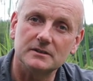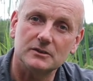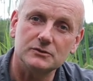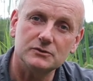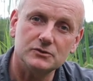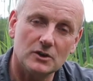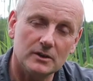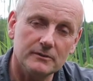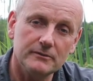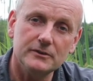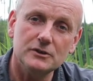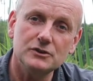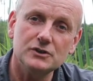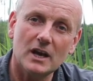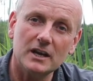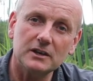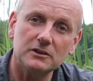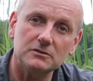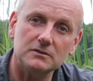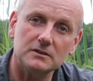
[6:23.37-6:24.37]
I try and fish
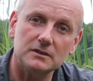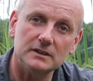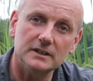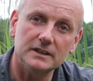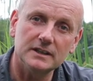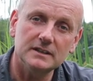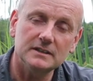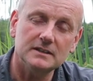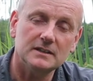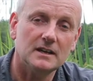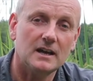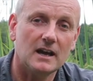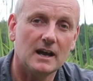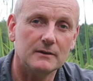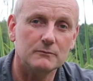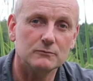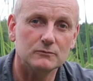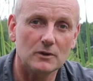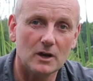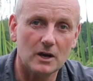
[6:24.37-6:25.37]
accurately,
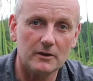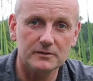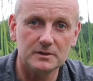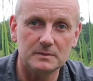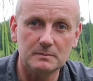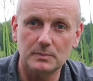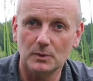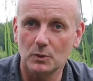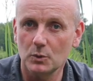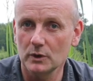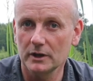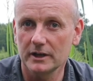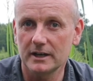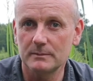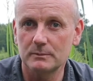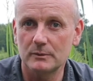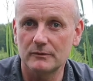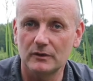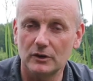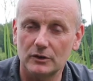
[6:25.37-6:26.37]
and rather than ball it in
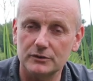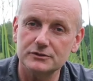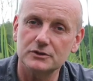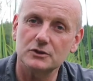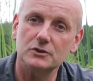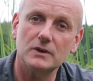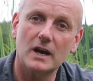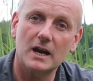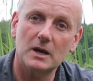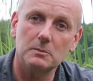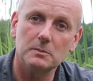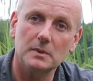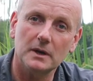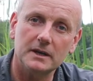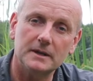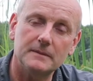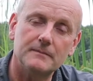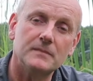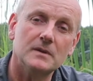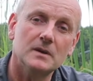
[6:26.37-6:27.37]
with lots of ground bait,